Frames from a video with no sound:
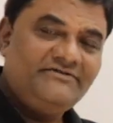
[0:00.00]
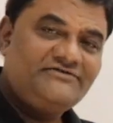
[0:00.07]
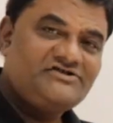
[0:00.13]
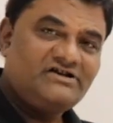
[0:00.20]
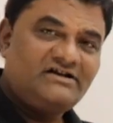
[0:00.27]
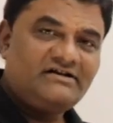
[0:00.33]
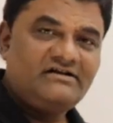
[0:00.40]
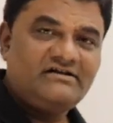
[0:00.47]
left
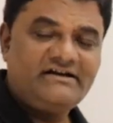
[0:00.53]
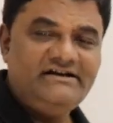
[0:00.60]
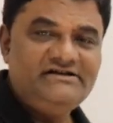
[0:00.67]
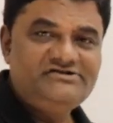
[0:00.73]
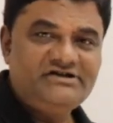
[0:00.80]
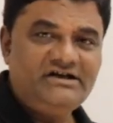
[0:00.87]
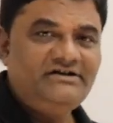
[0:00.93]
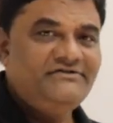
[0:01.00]
child and
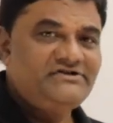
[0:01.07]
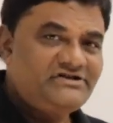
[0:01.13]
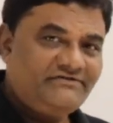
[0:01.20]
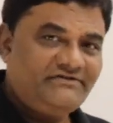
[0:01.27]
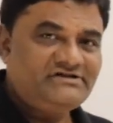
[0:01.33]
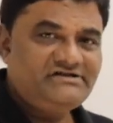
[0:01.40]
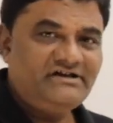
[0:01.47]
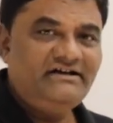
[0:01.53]
right child.
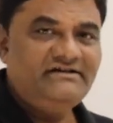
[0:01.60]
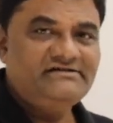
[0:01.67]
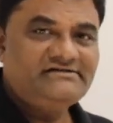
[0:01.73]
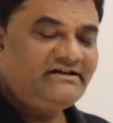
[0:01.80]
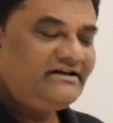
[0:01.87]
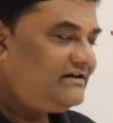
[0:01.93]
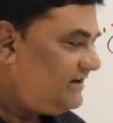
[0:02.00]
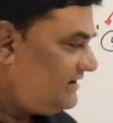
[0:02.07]
Whichever child is
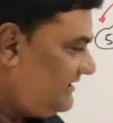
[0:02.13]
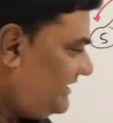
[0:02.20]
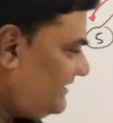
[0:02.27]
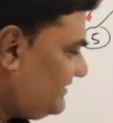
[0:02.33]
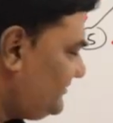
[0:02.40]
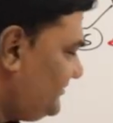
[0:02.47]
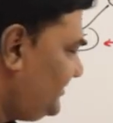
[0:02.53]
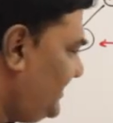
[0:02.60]
greater,
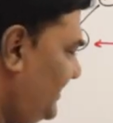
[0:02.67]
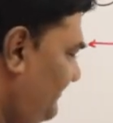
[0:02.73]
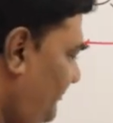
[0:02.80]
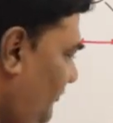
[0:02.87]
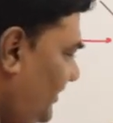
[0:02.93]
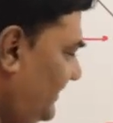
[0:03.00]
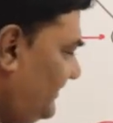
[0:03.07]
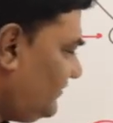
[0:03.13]
let j
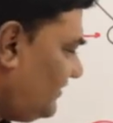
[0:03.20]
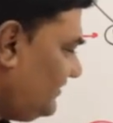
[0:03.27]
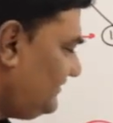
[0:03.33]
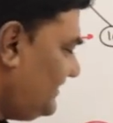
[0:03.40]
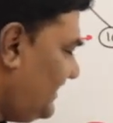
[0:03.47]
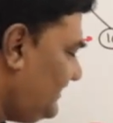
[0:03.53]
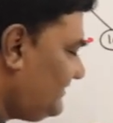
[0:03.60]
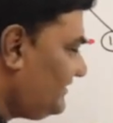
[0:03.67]
point
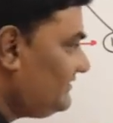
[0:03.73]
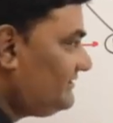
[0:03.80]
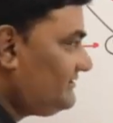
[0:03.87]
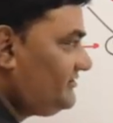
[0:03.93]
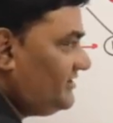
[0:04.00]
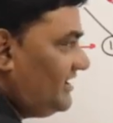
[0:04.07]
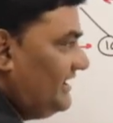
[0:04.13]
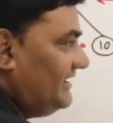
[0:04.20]
on
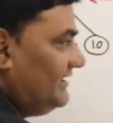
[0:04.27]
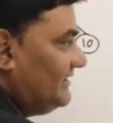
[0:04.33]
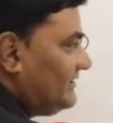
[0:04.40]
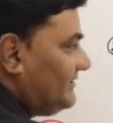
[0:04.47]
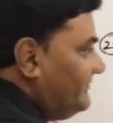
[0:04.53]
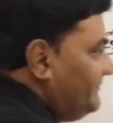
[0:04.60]
that child.